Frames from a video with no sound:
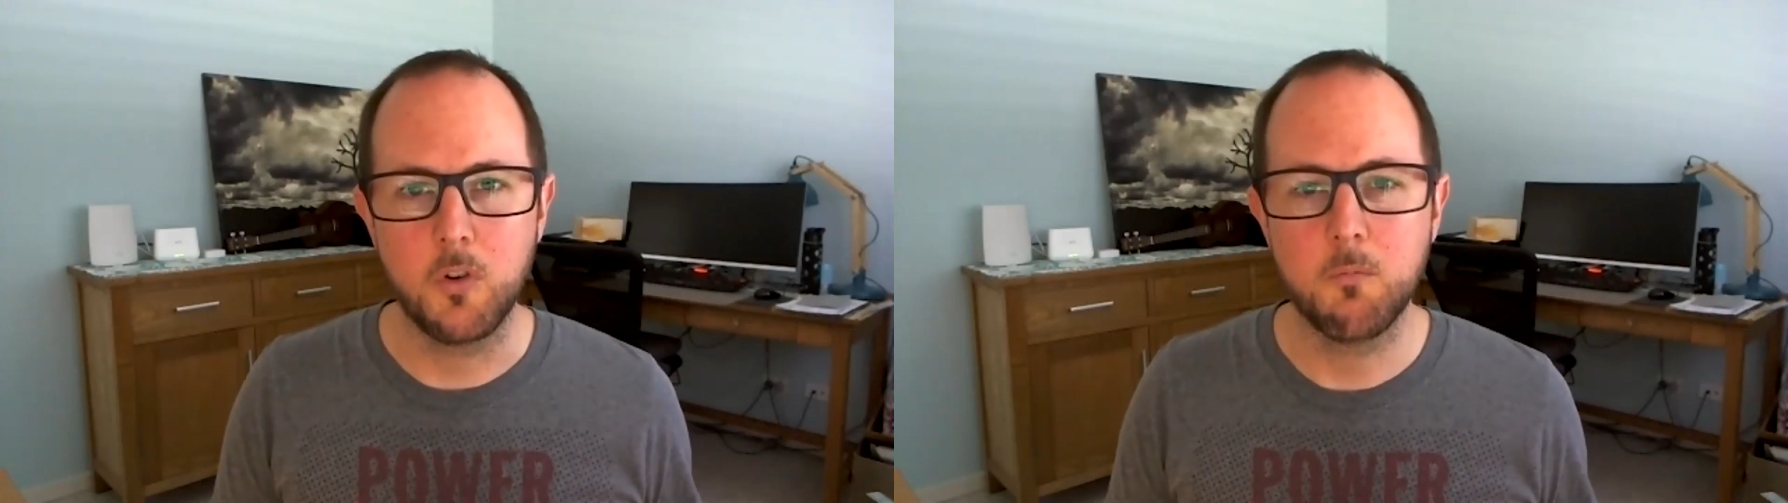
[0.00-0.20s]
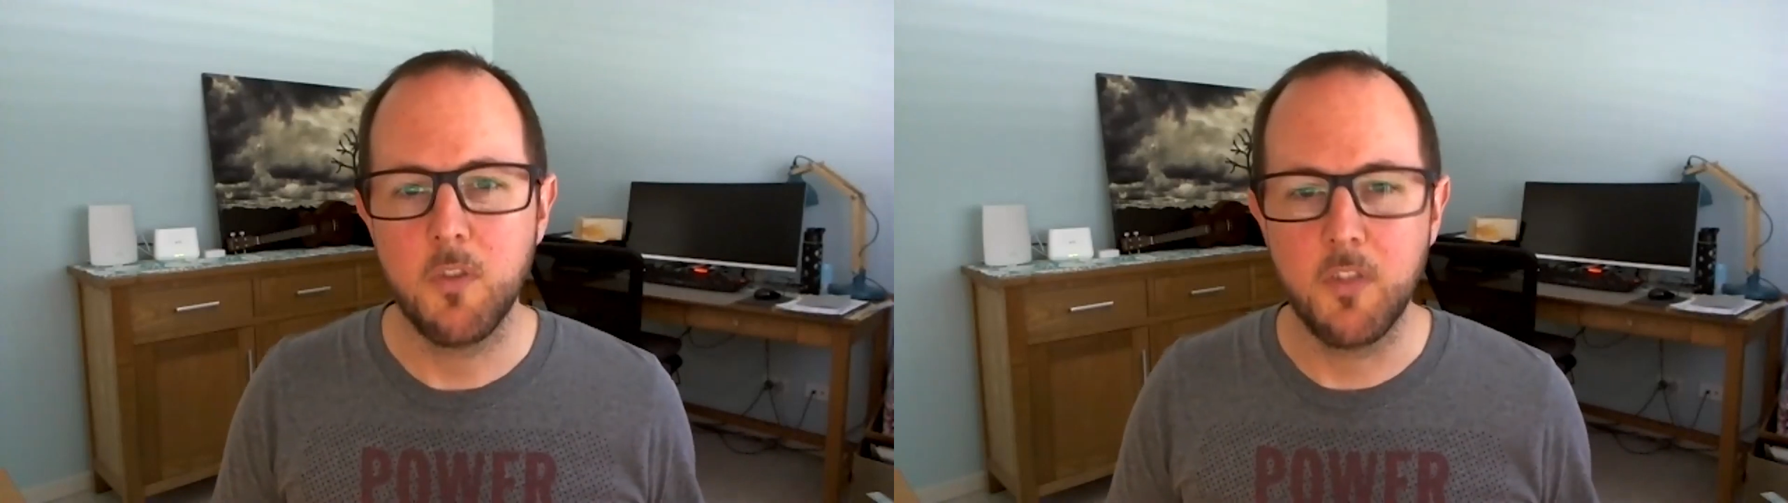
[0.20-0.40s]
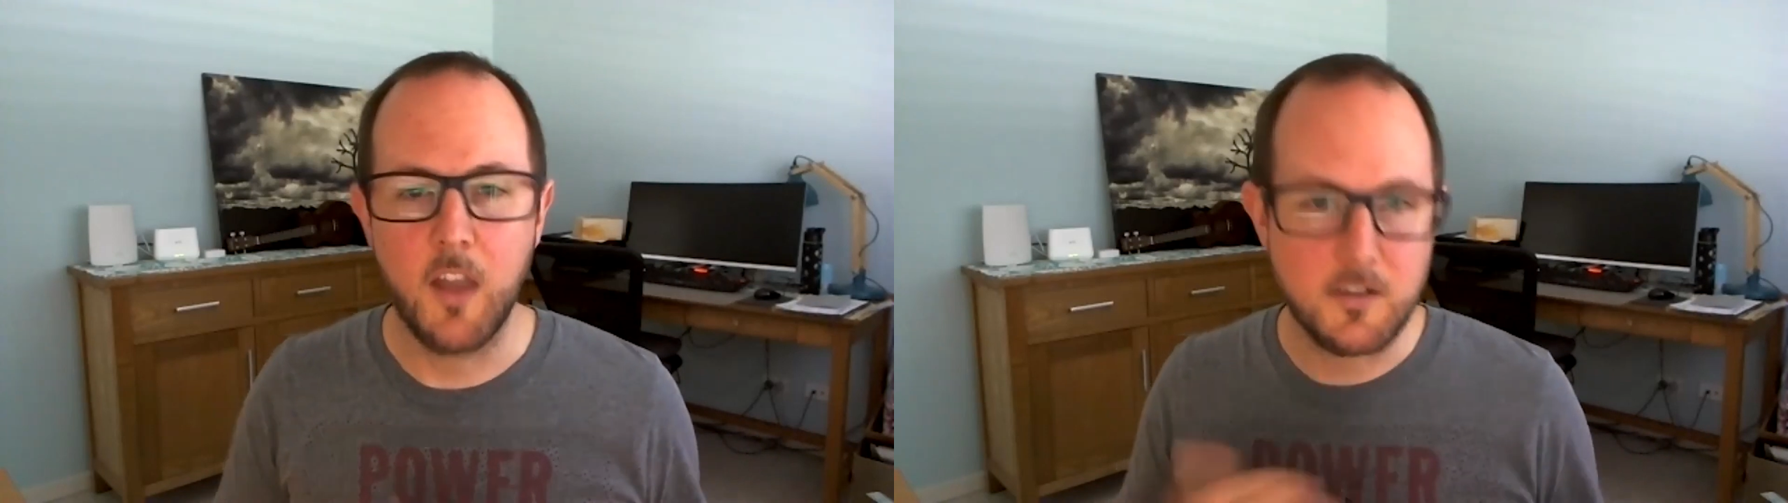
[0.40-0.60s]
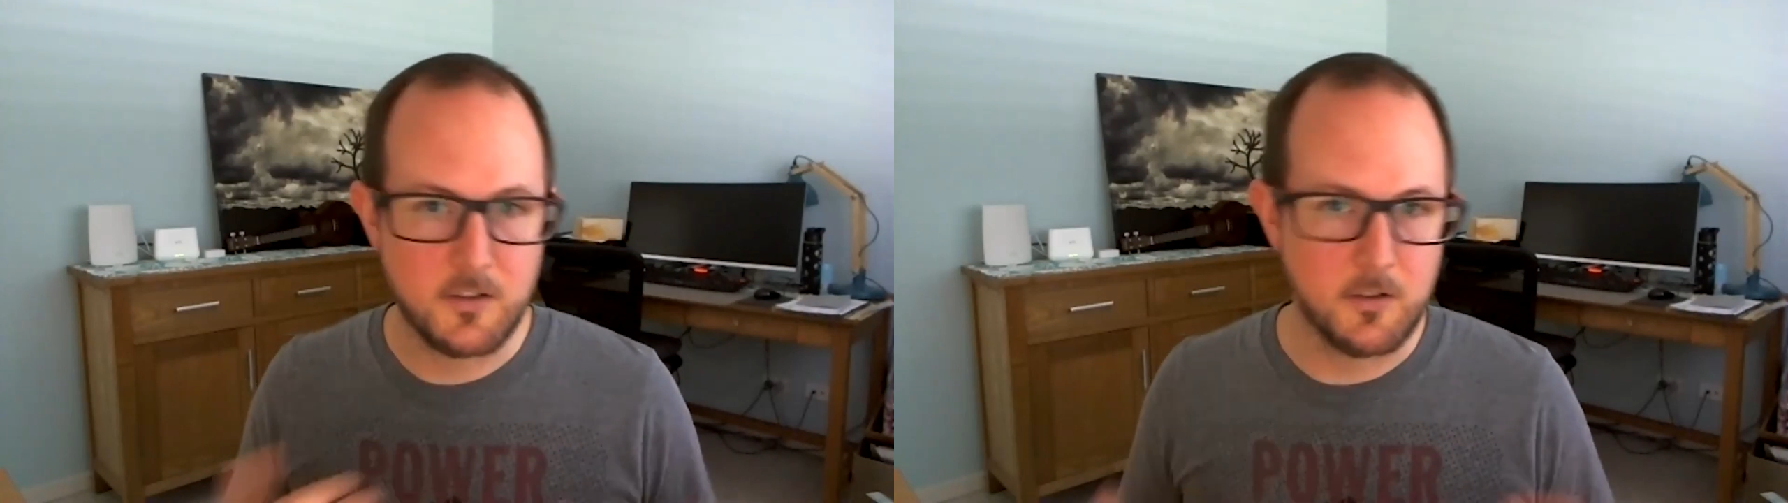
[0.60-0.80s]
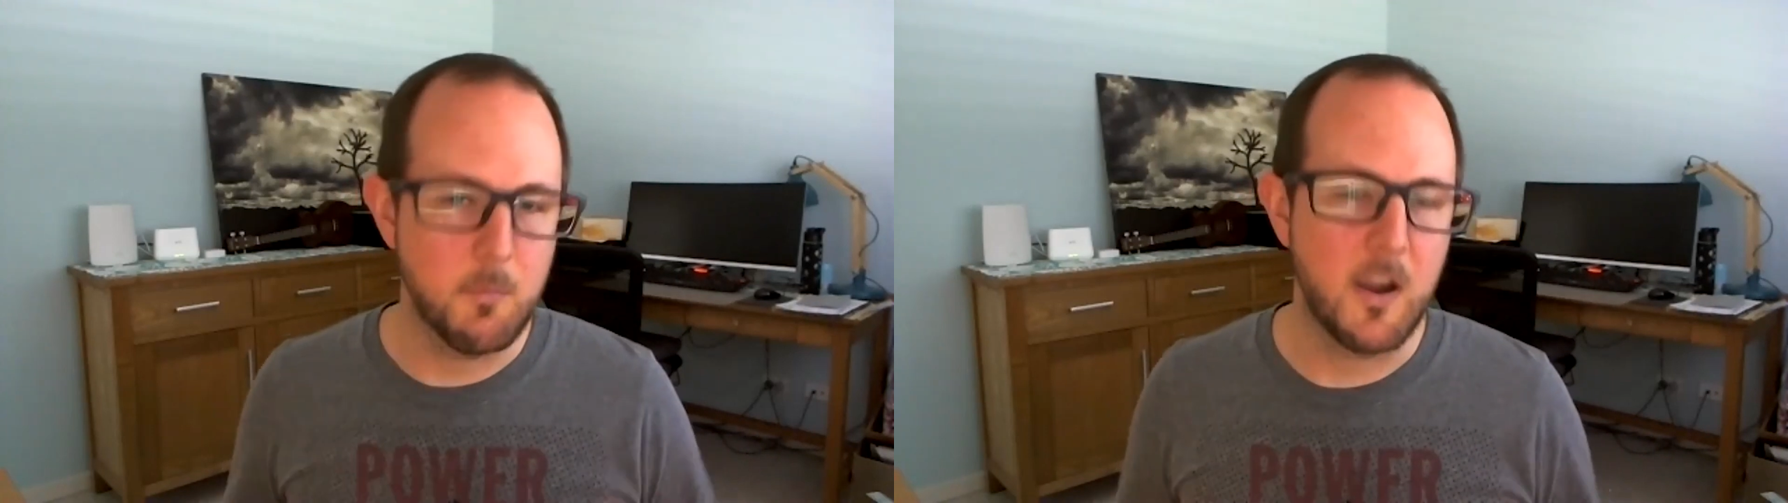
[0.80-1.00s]
That's the
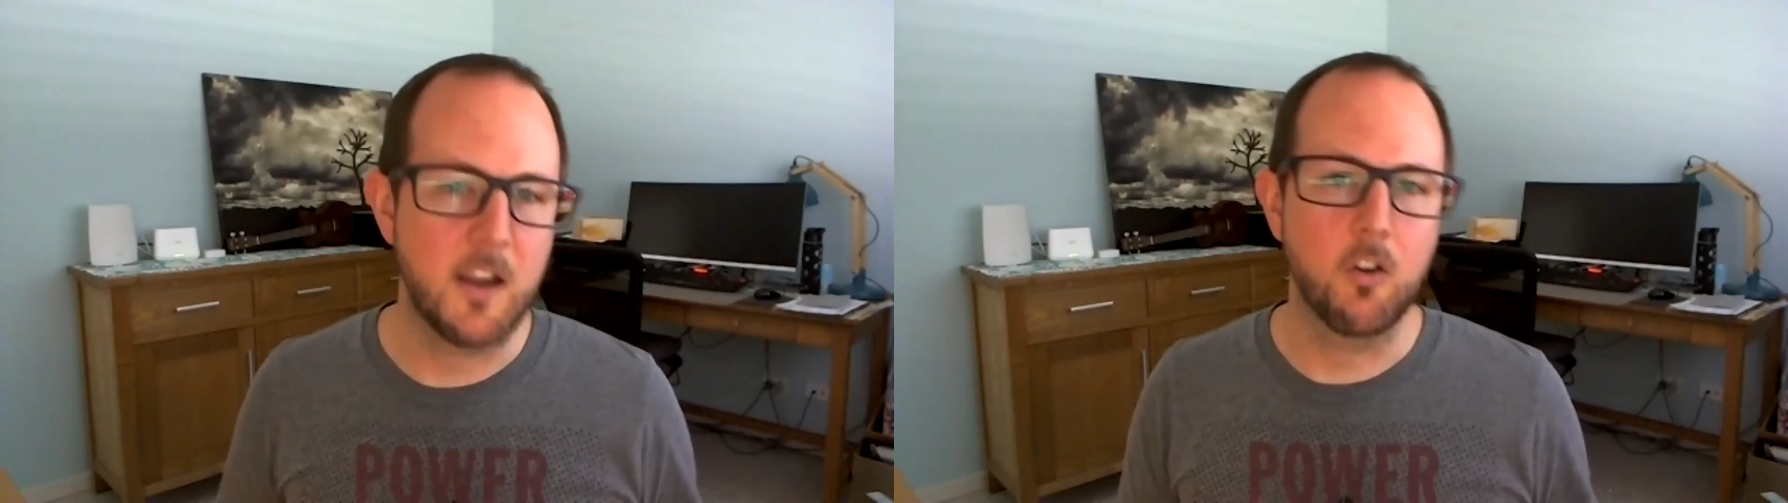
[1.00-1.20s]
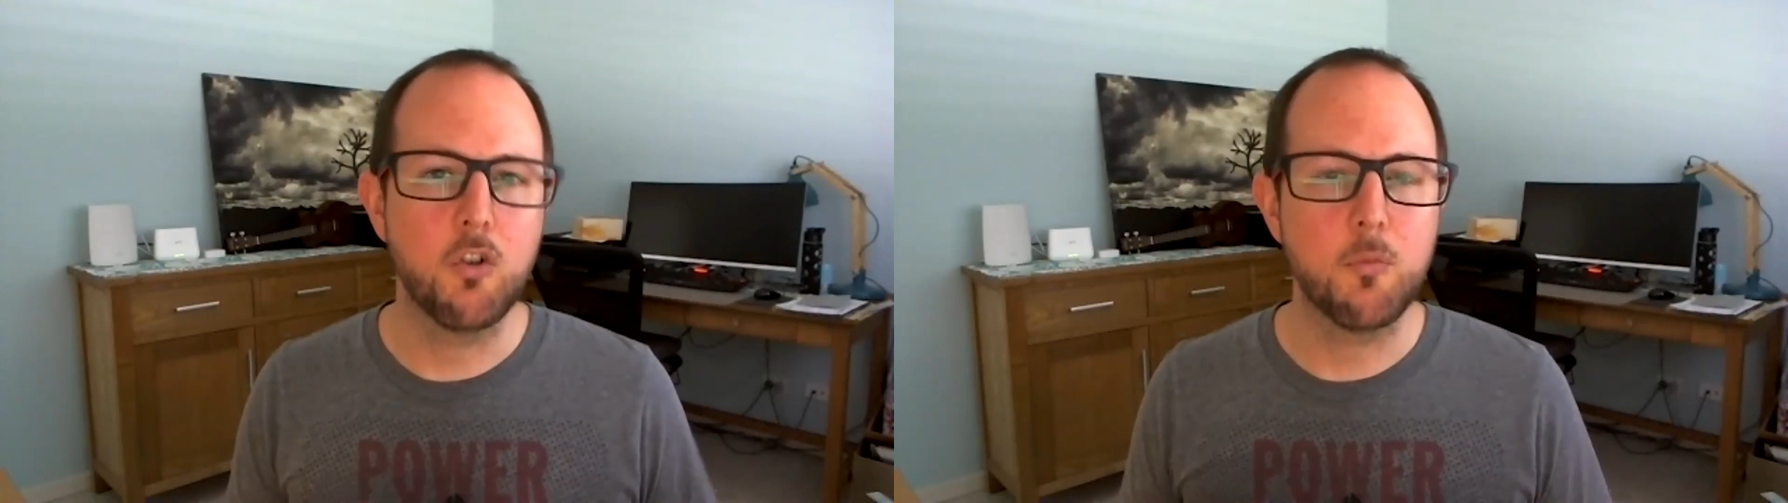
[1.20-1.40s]
main loop